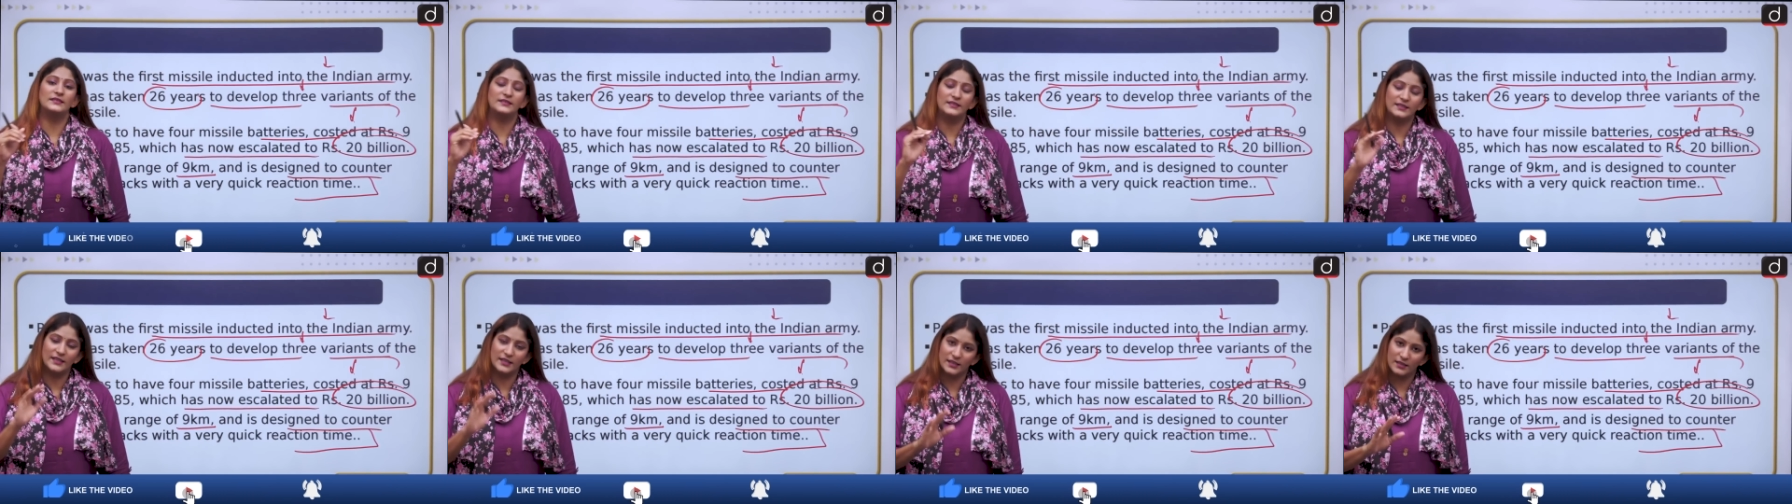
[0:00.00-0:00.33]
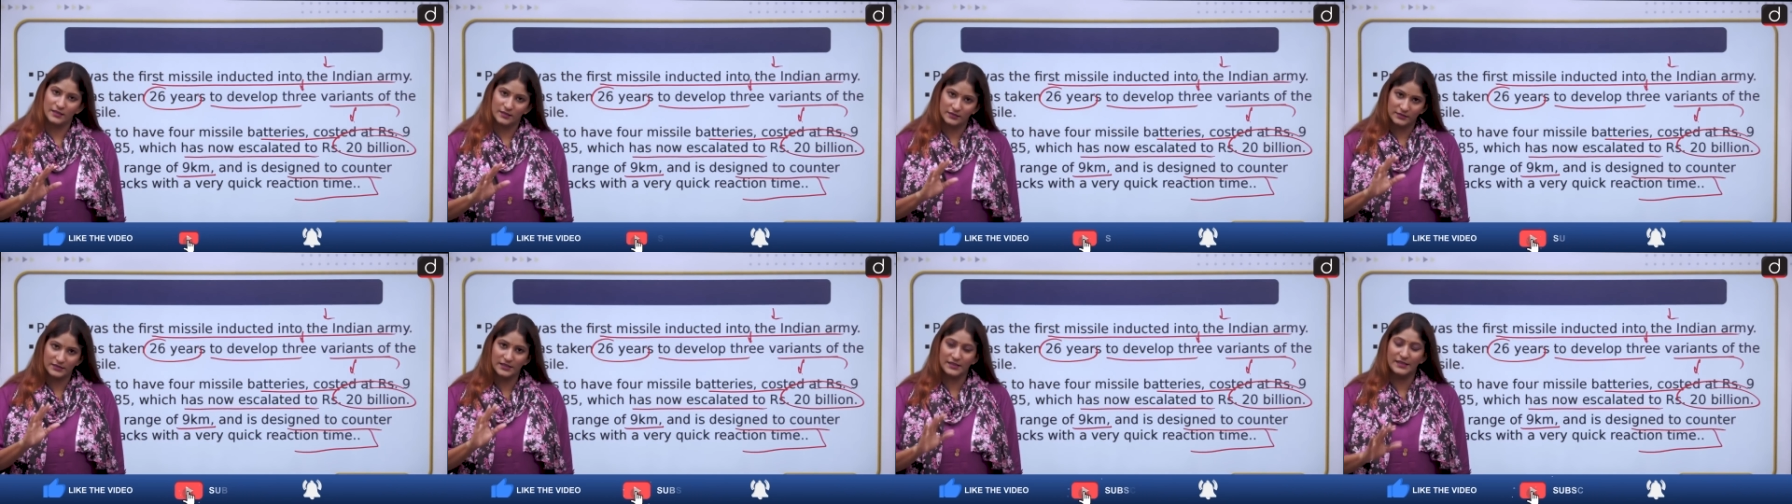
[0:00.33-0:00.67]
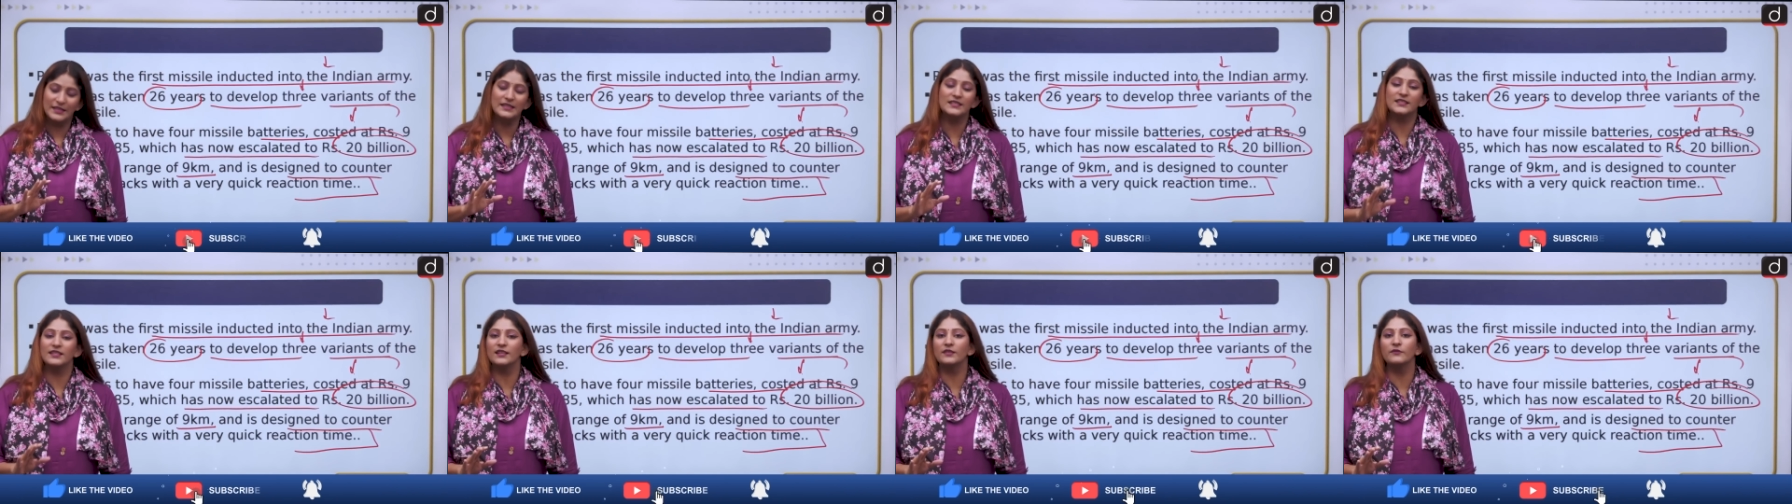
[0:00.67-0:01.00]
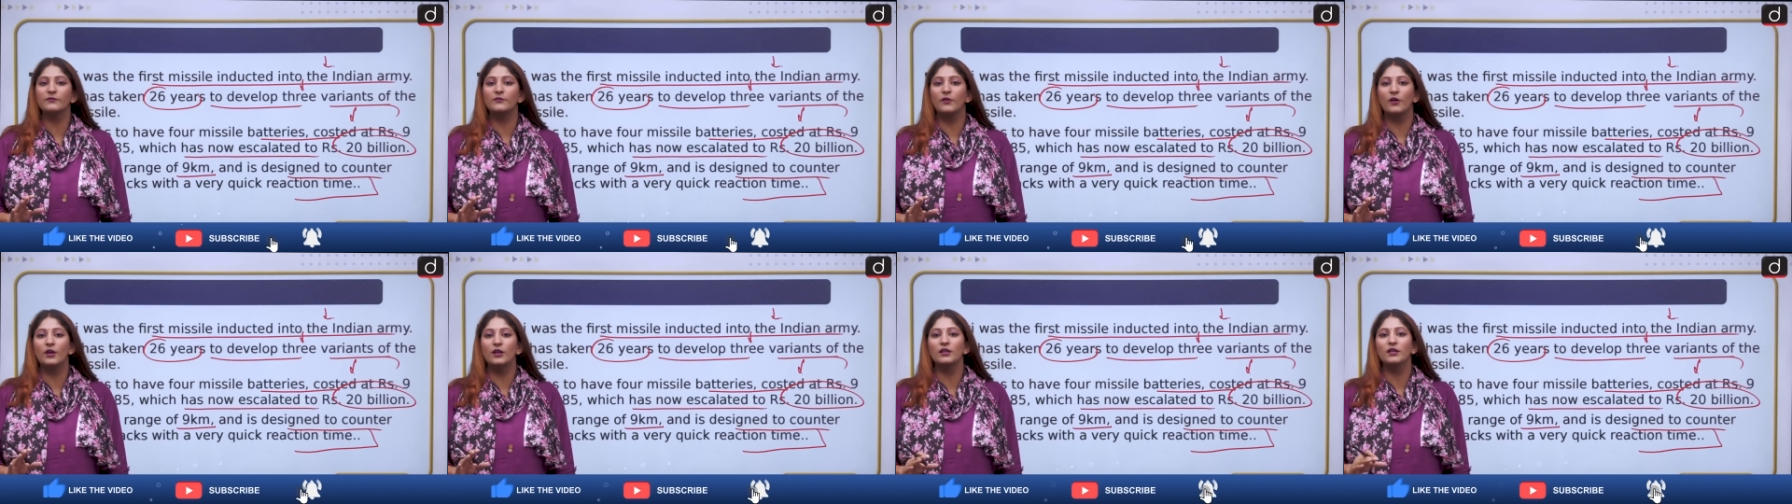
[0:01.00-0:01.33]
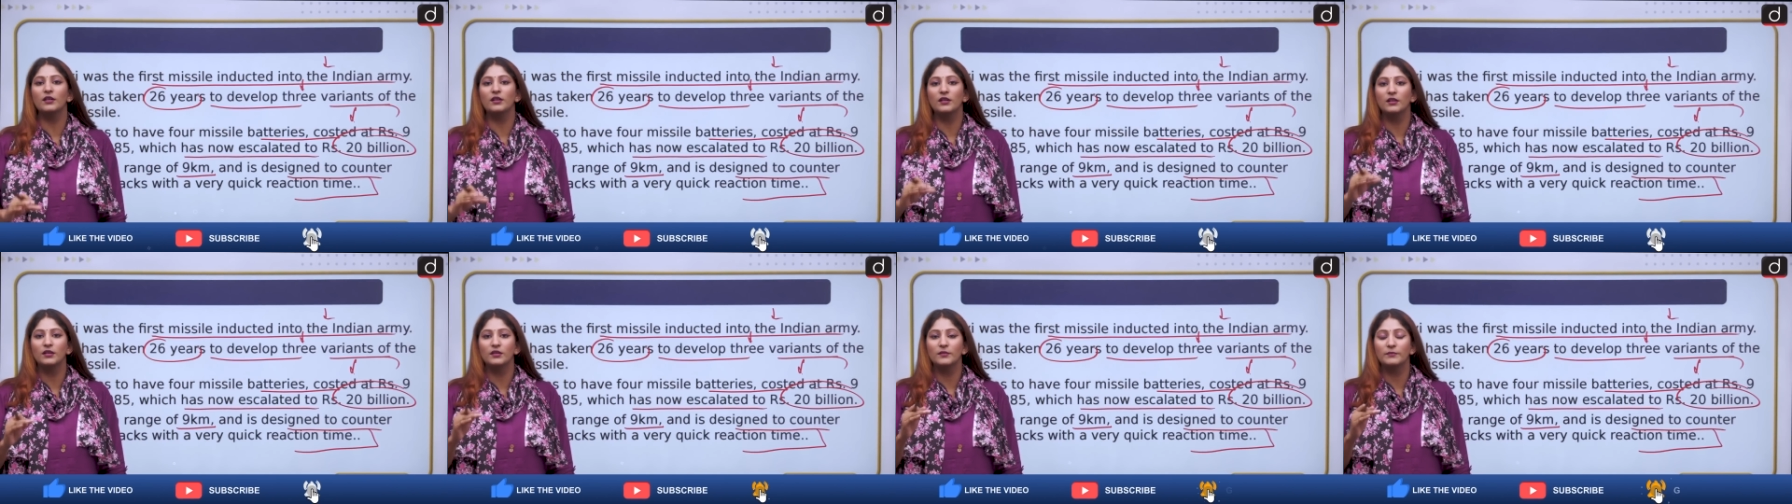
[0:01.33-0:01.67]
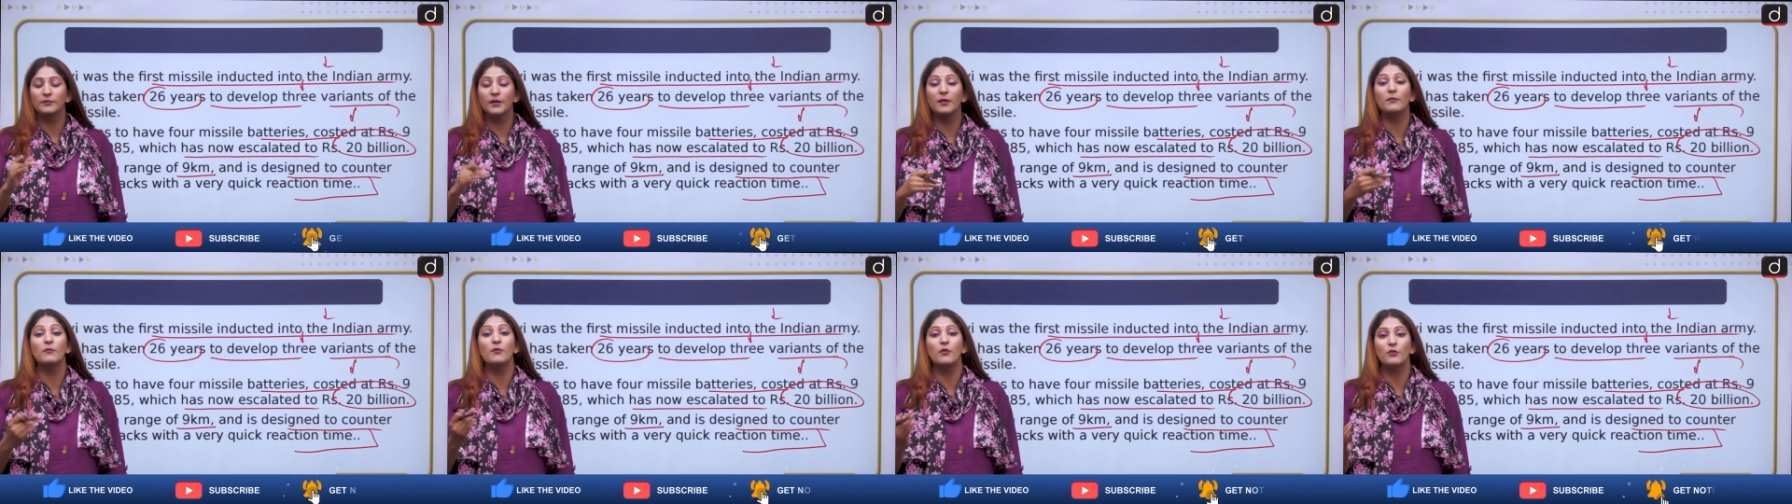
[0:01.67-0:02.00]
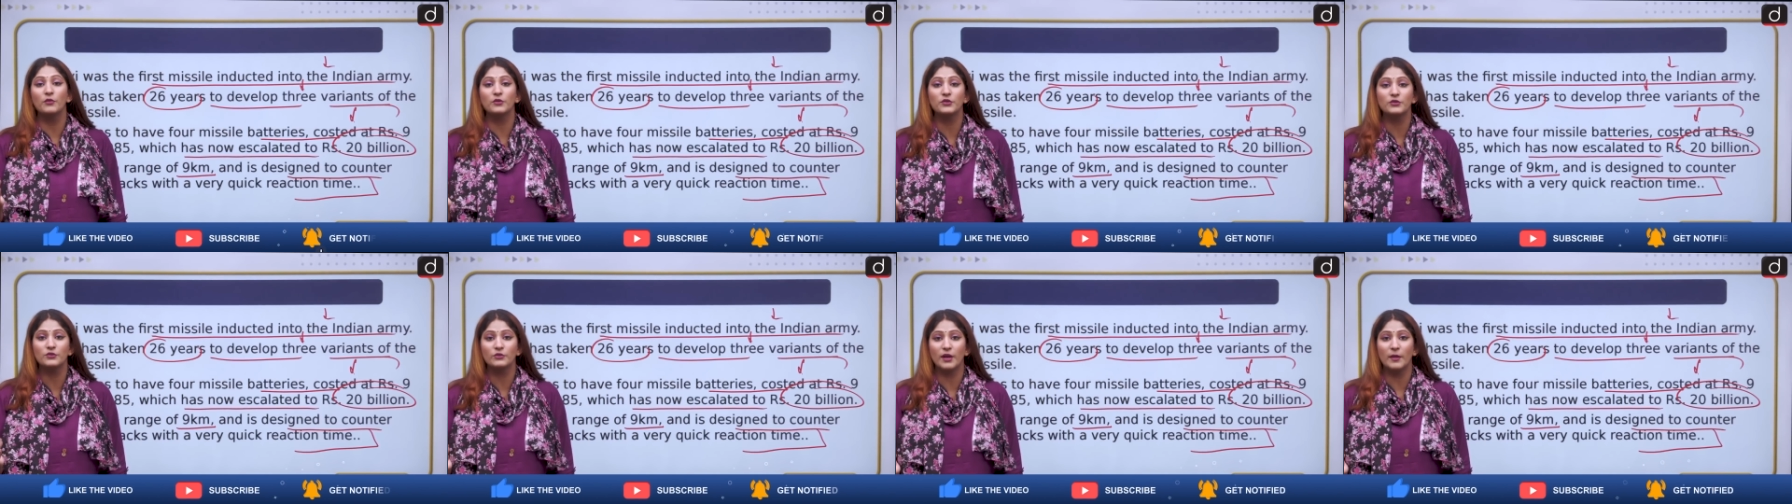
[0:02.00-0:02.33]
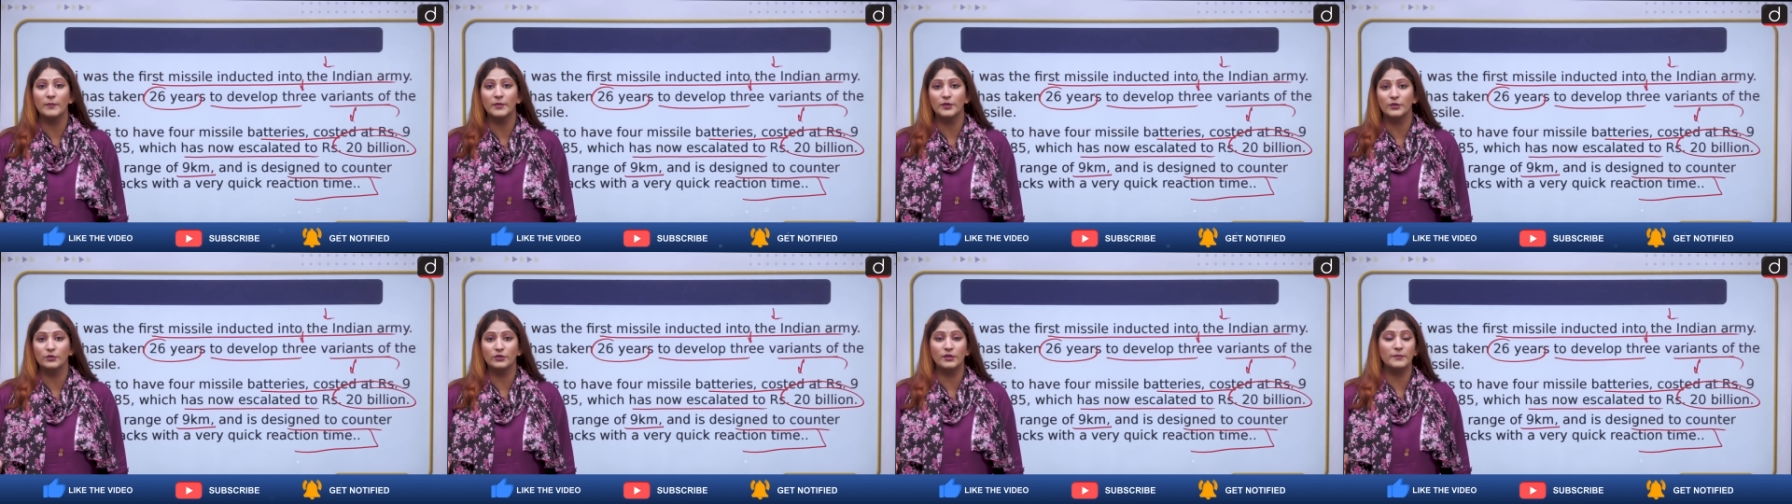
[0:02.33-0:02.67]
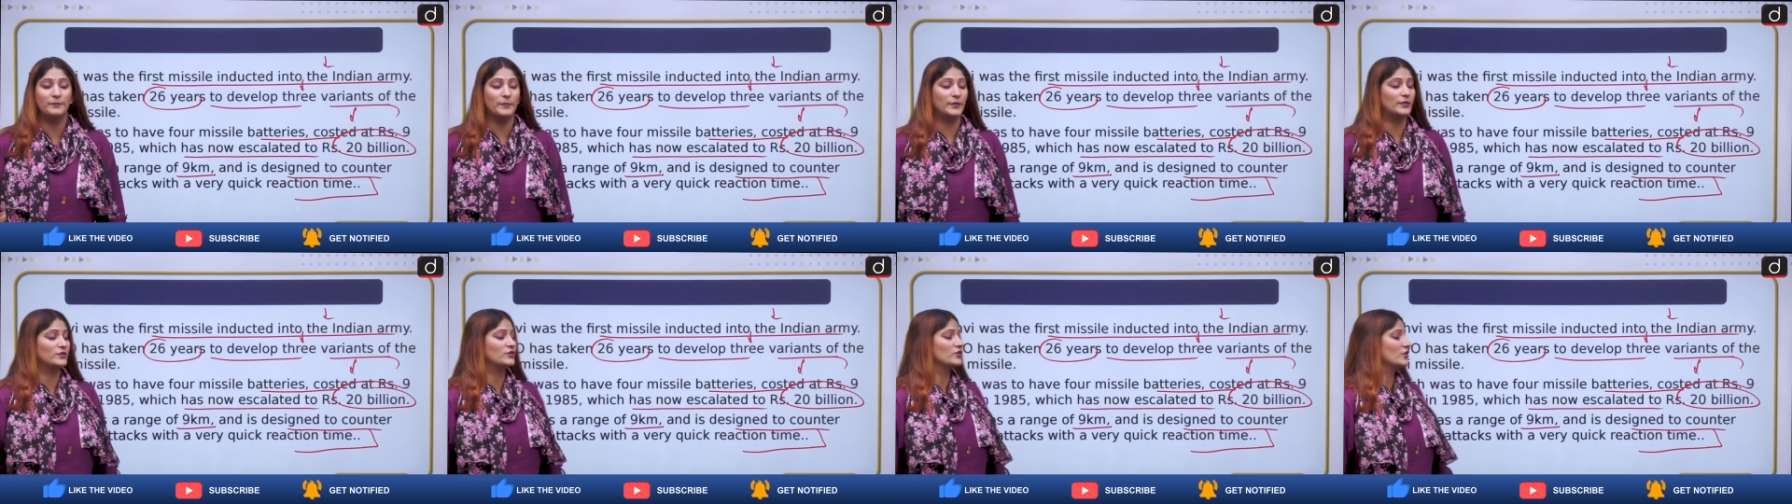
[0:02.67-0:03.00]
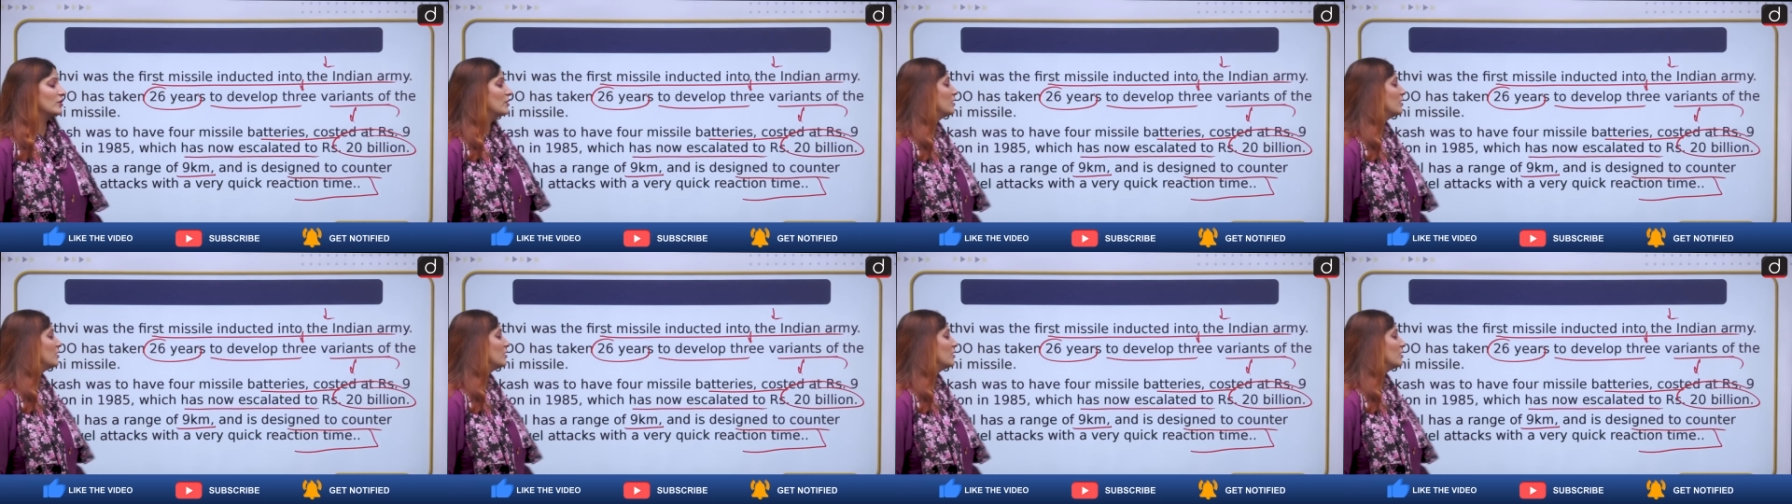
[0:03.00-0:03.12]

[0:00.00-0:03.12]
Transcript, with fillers: the, the reason for Brahmos to come into the picture.